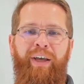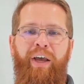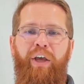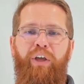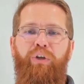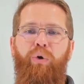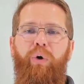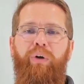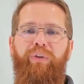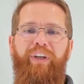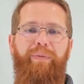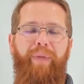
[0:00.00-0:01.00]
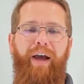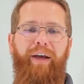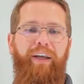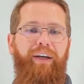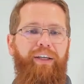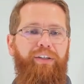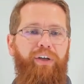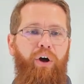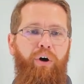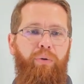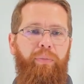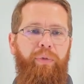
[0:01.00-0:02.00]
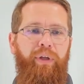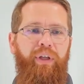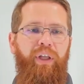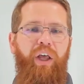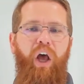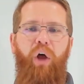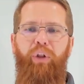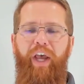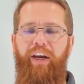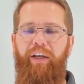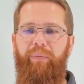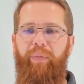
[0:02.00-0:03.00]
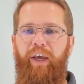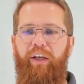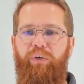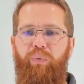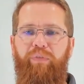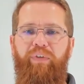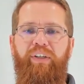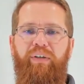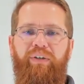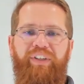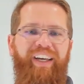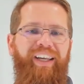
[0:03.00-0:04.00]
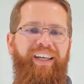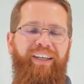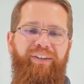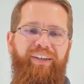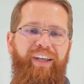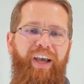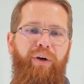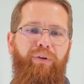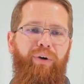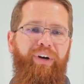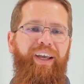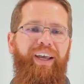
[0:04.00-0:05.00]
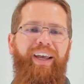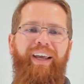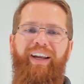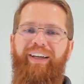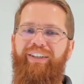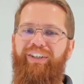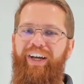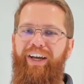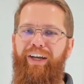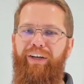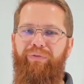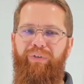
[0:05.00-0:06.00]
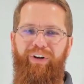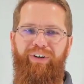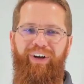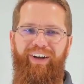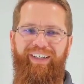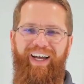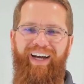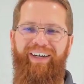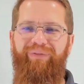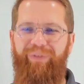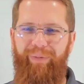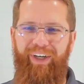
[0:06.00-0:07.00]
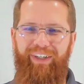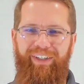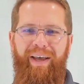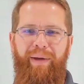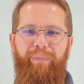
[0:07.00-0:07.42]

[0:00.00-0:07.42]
Your lead magnet needs a home, a landing page where visitors can easily download it in exchange for their contact information.